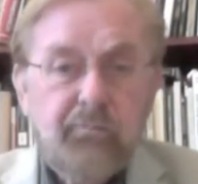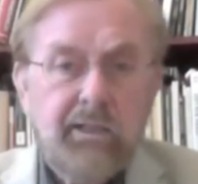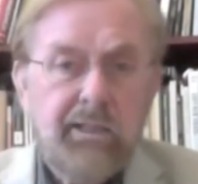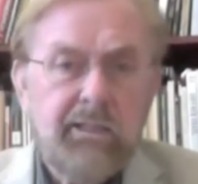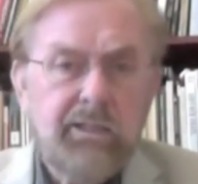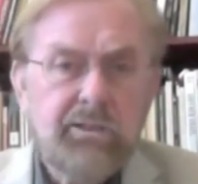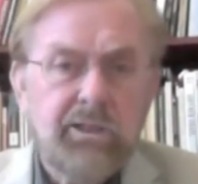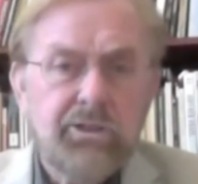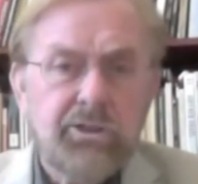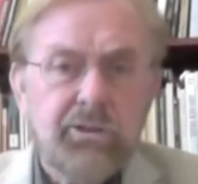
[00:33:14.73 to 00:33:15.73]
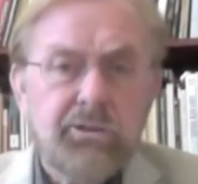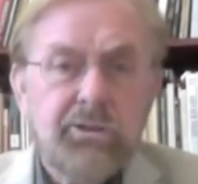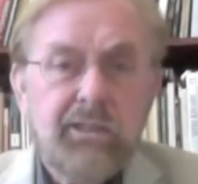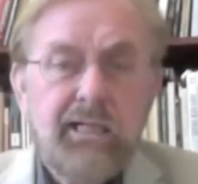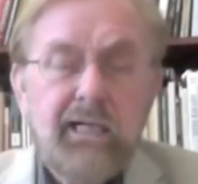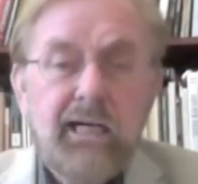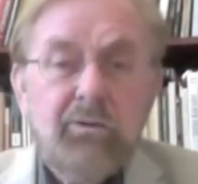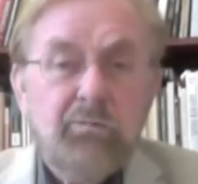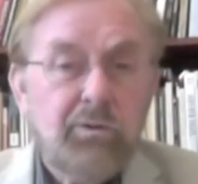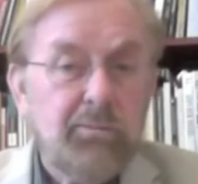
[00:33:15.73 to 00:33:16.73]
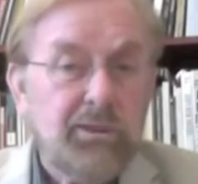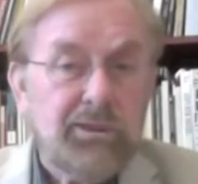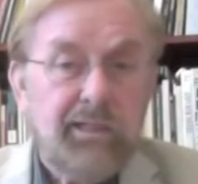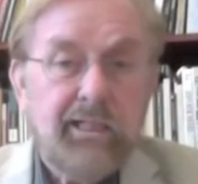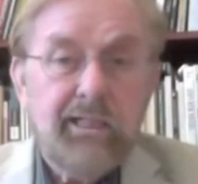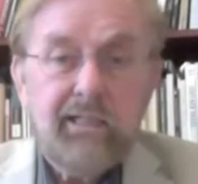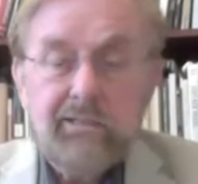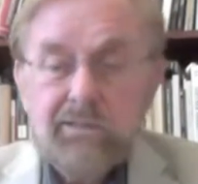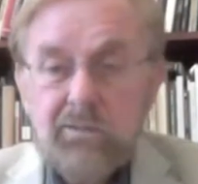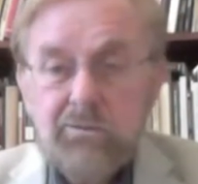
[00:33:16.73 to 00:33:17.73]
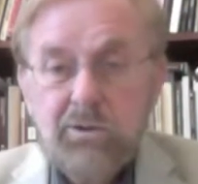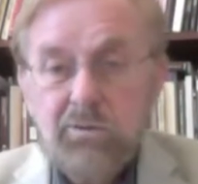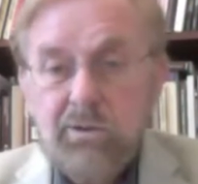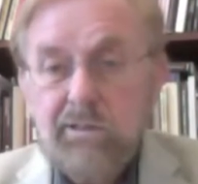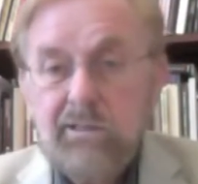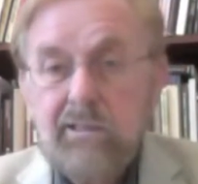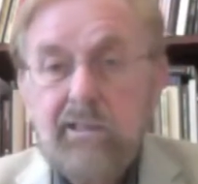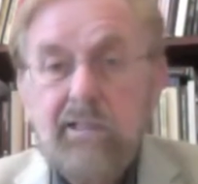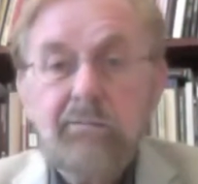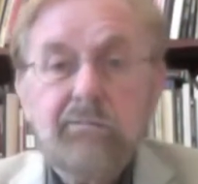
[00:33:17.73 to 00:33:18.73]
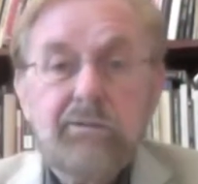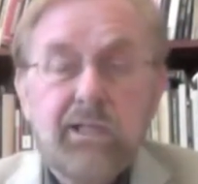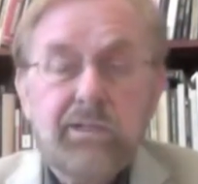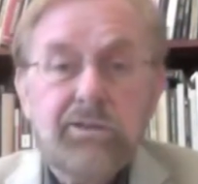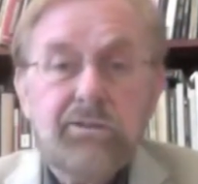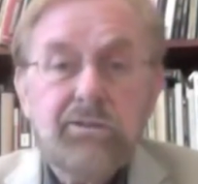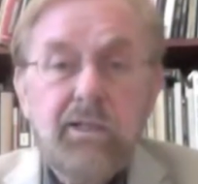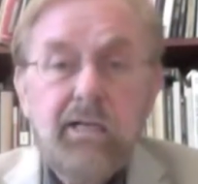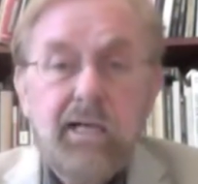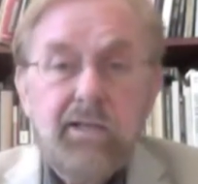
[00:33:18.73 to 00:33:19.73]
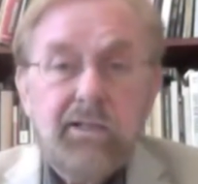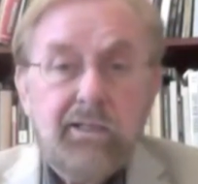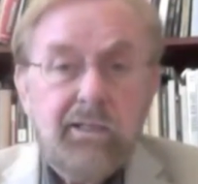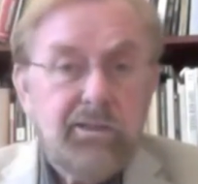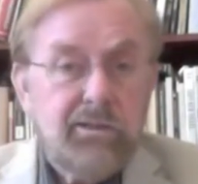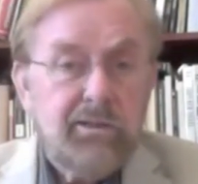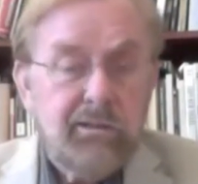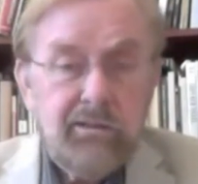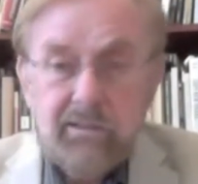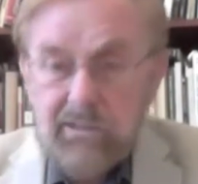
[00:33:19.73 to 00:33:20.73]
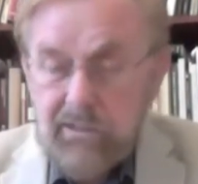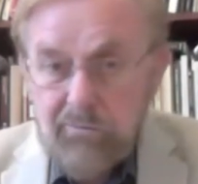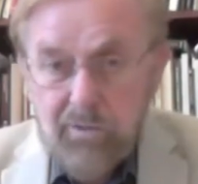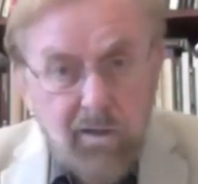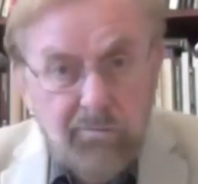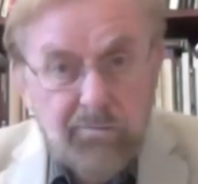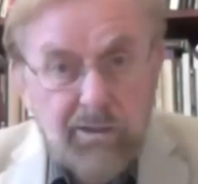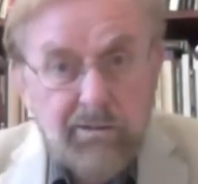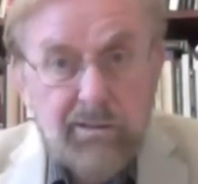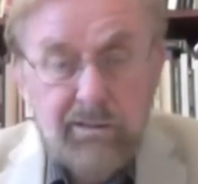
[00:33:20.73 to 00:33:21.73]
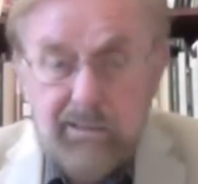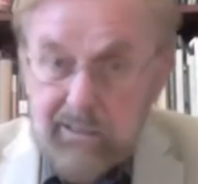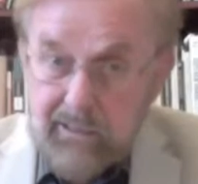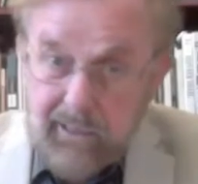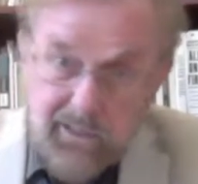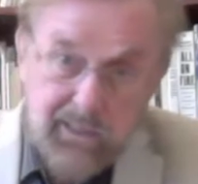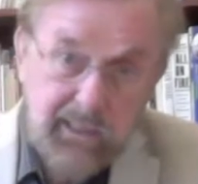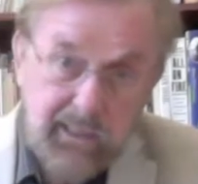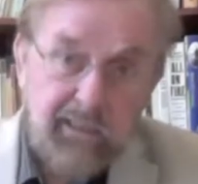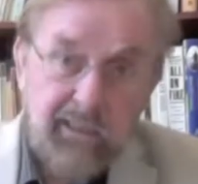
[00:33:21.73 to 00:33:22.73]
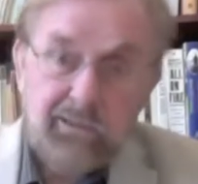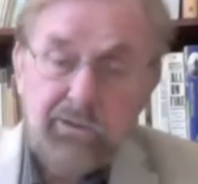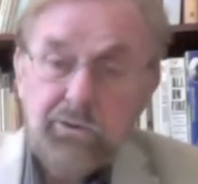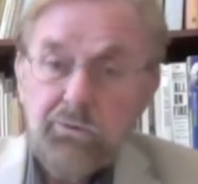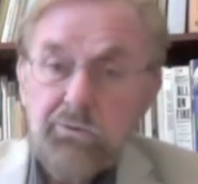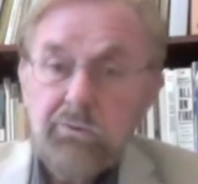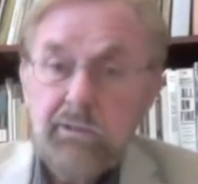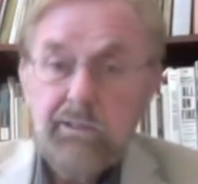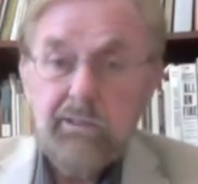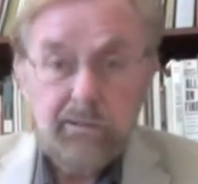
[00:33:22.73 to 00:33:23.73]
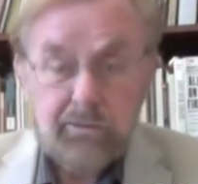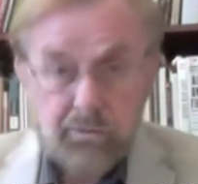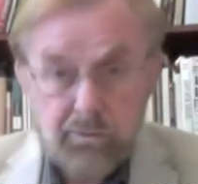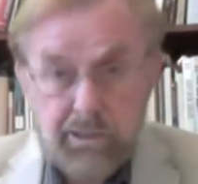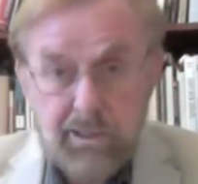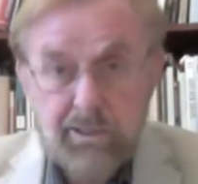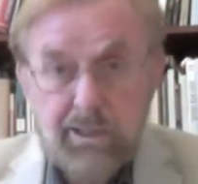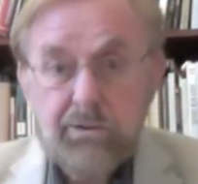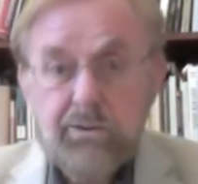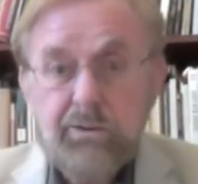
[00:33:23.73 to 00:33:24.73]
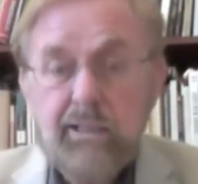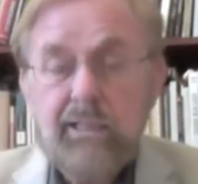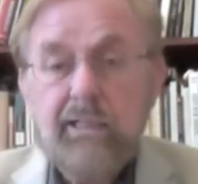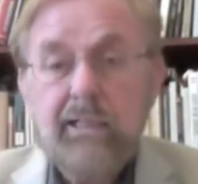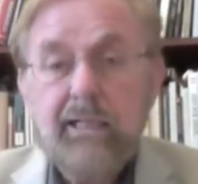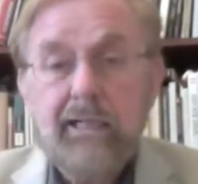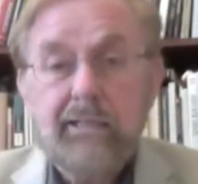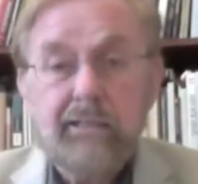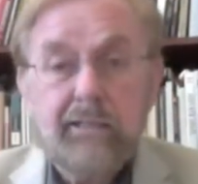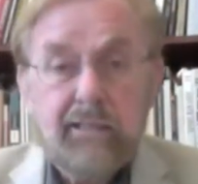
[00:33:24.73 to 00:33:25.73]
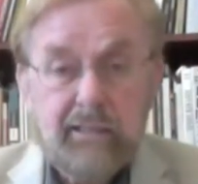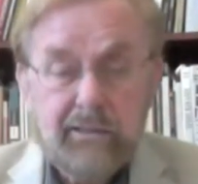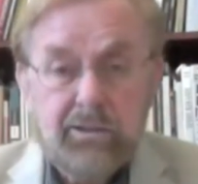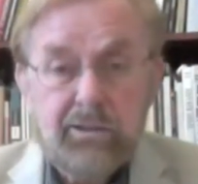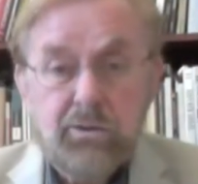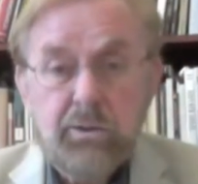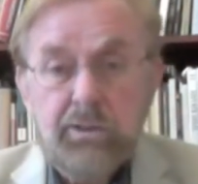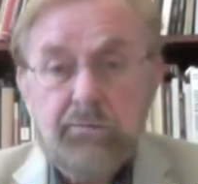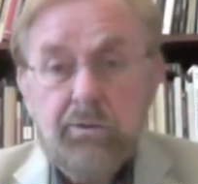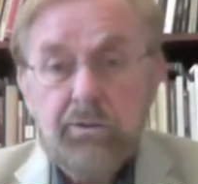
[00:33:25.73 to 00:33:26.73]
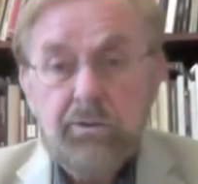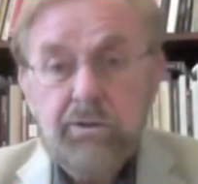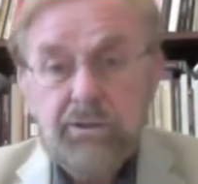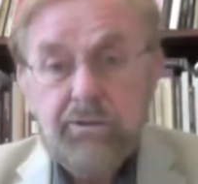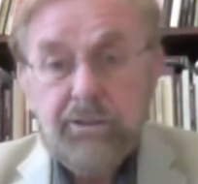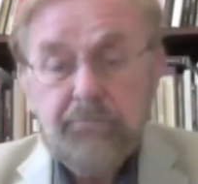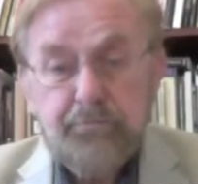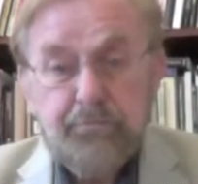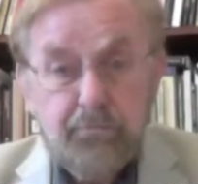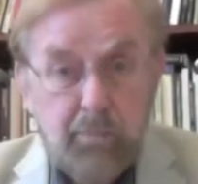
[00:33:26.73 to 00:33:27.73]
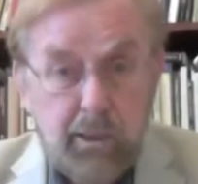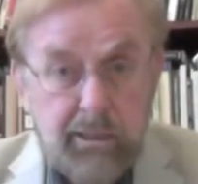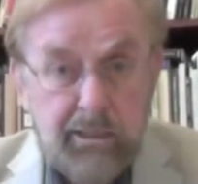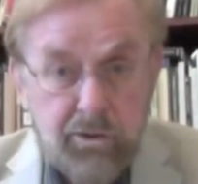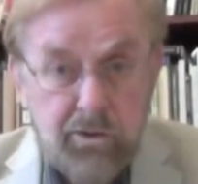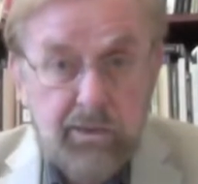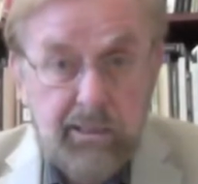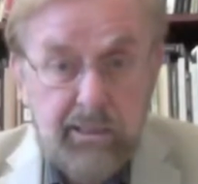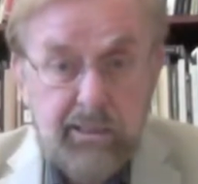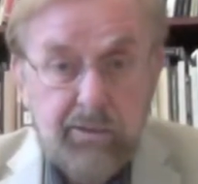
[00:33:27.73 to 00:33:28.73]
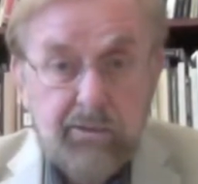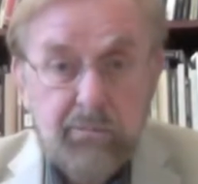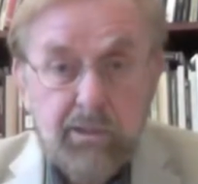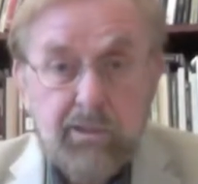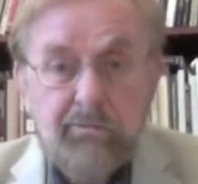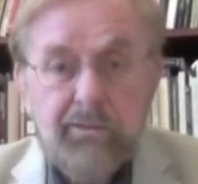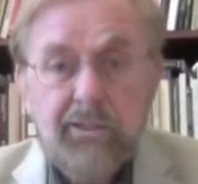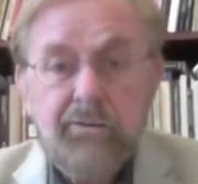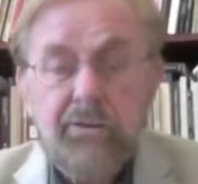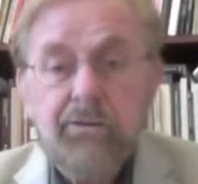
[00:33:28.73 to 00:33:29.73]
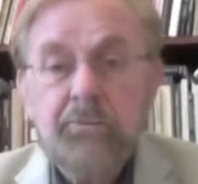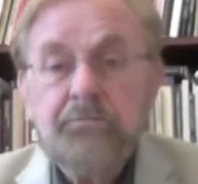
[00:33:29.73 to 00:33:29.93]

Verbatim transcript: in this issue we'll be seeing in subsequent uh, sessions that this involvement extended into the 20th century and into the 21st century. But it's certainly here among the founders